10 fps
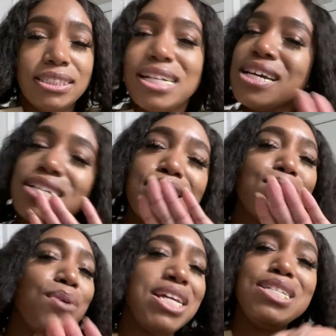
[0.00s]
Because
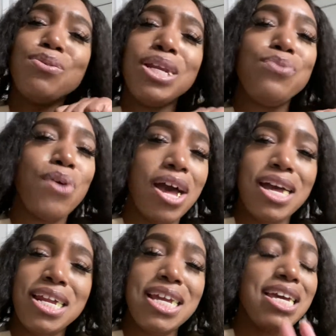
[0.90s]

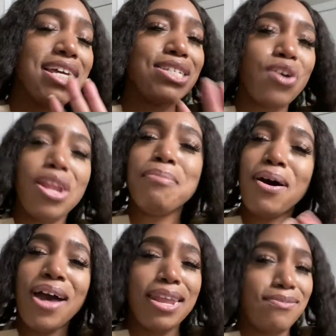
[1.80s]
2021 is all
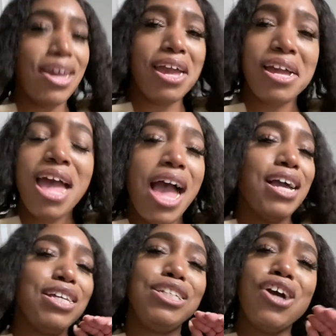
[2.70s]
about elevate.
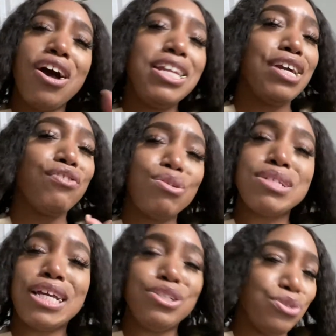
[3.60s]
Y'all Negroes
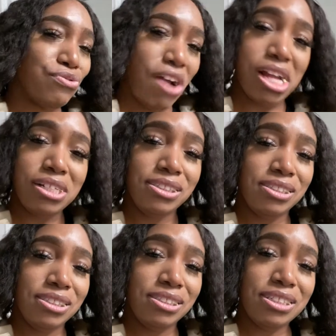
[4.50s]
ain't doing right.
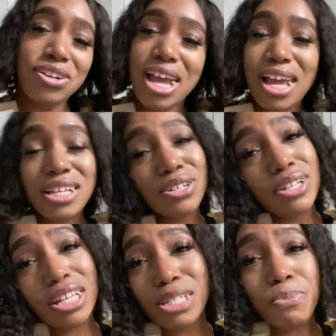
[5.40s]
Okay. So at
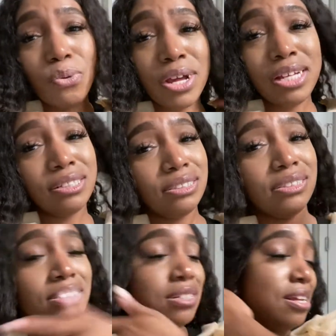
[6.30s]
this point,
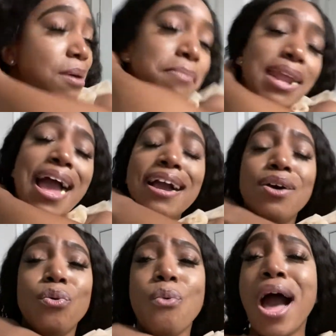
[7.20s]
black,
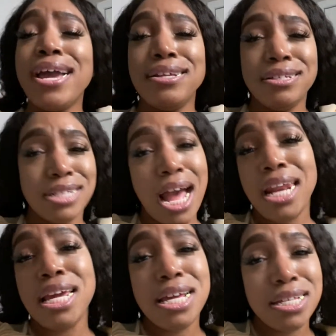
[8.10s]
white,
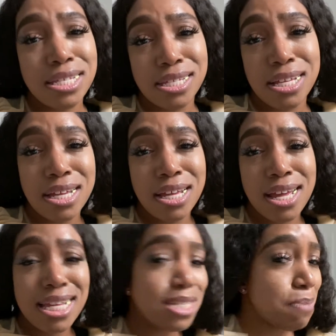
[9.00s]
Chinese,
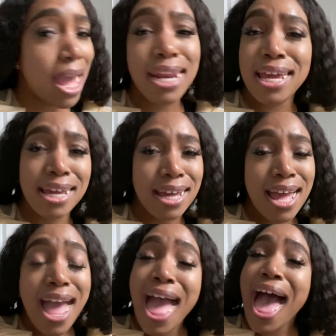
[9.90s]
Hispanic,
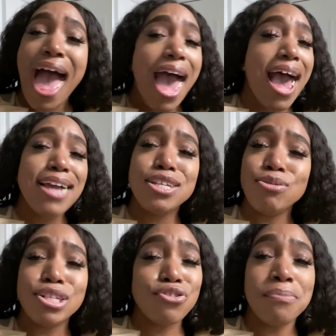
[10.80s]
I
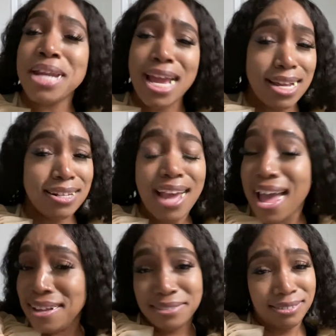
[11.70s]
don't discriminate. Okay.